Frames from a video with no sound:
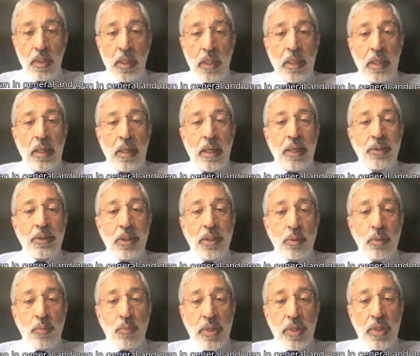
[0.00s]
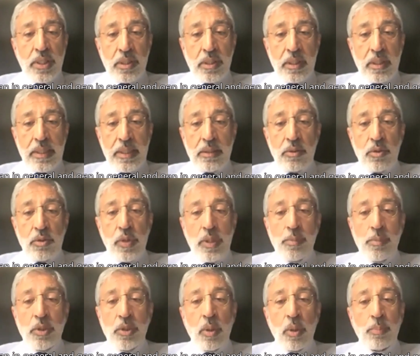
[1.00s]
Until recently, the
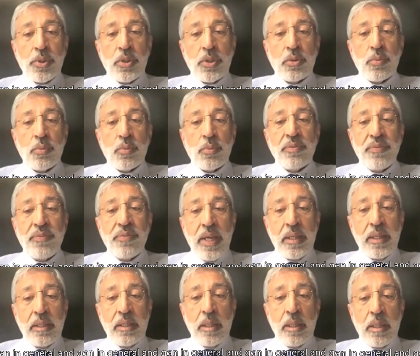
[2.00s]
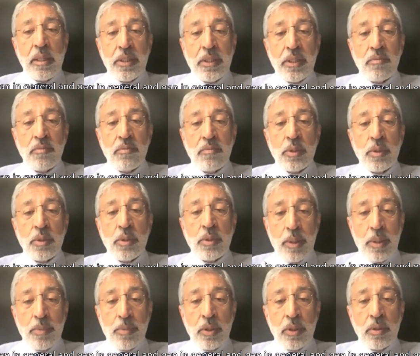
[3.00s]
treatment options were fairly limited, with most
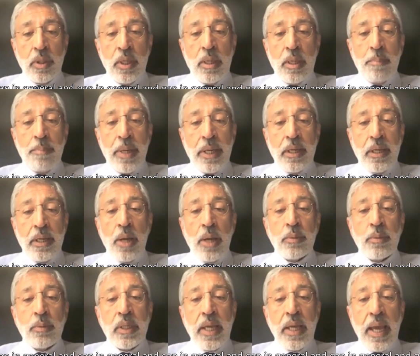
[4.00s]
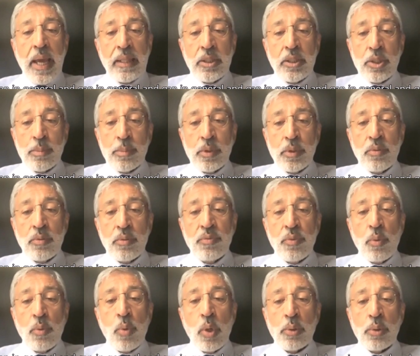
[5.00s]
people being only eligible
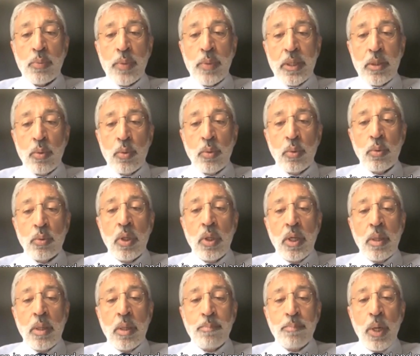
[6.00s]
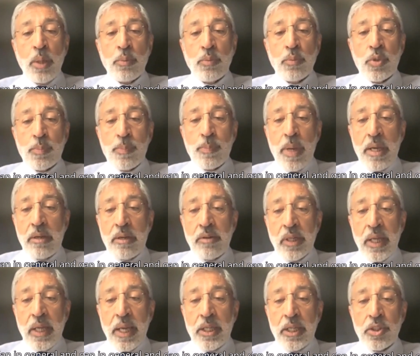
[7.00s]
for what we call
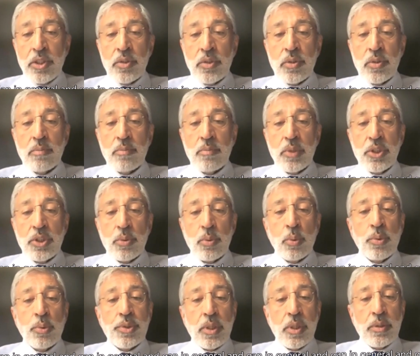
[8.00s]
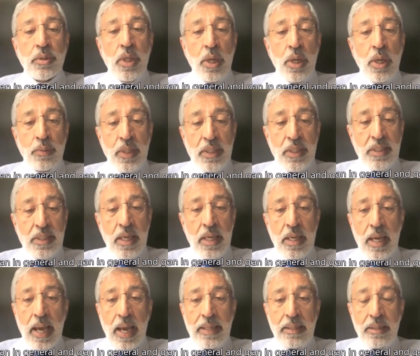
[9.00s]
bone-sparing agents, which are also known as
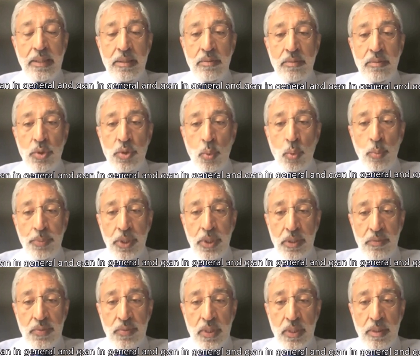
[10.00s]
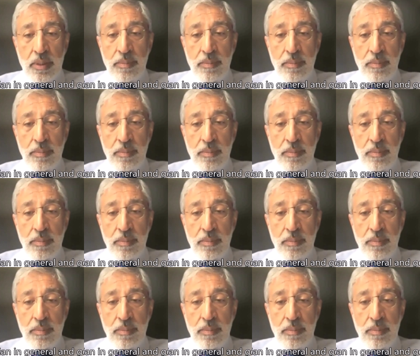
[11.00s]
anti-resorptives.